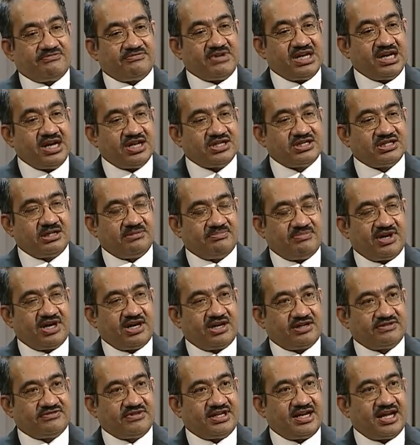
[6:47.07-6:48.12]
initial
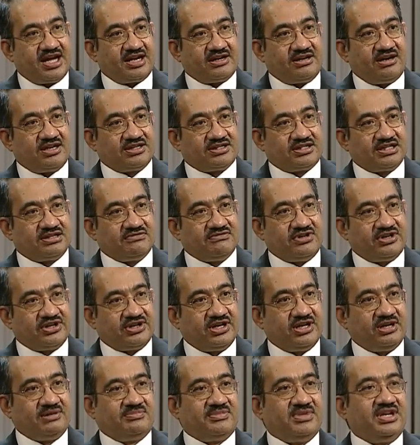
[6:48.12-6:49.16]
part of the diagnostic
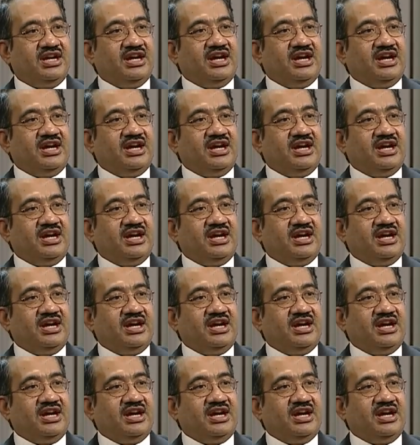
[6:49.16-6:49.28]
workup